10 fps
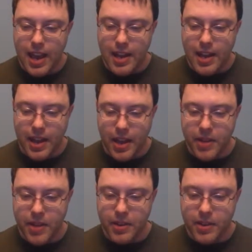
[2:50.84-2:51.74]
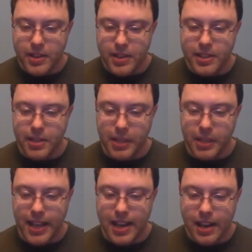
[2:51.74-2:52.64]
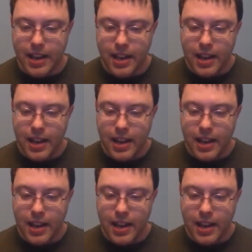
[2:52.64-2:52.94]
In another simile,